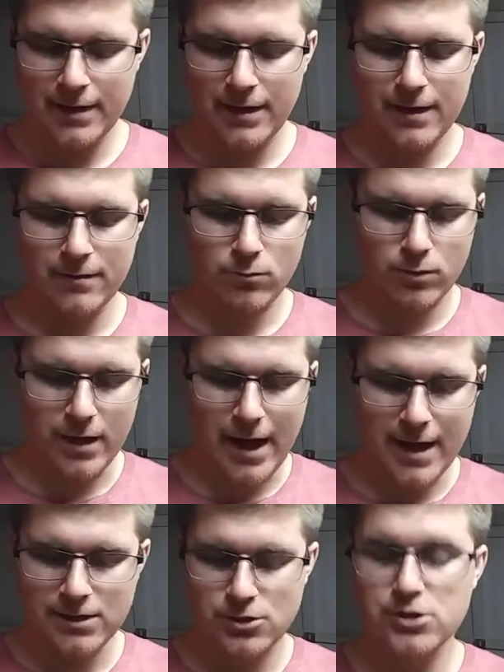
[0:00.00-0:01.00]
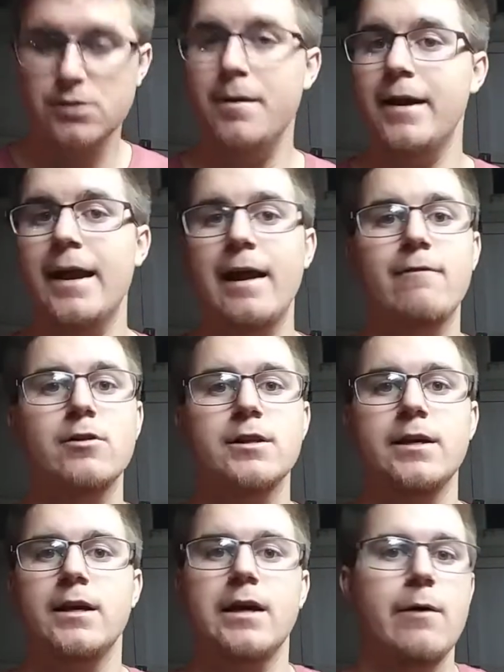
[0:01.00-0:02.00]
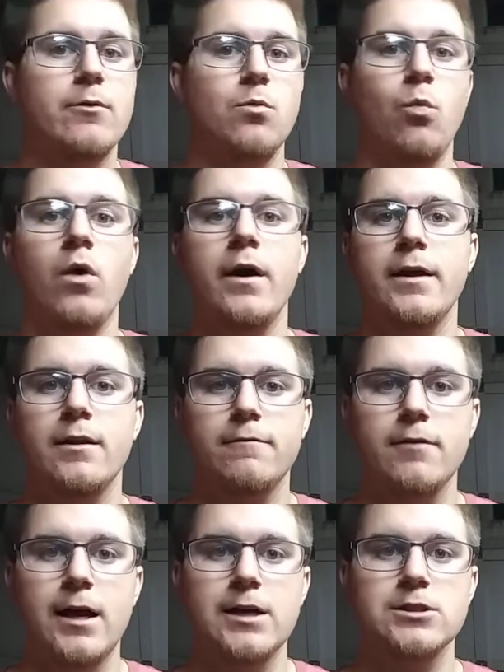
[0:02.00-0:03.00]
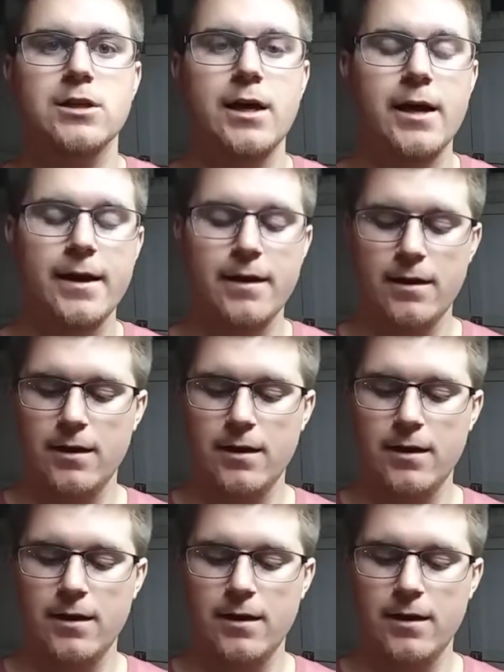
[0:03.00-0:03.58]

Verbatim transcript: It has just about everything I would want in a flashlight.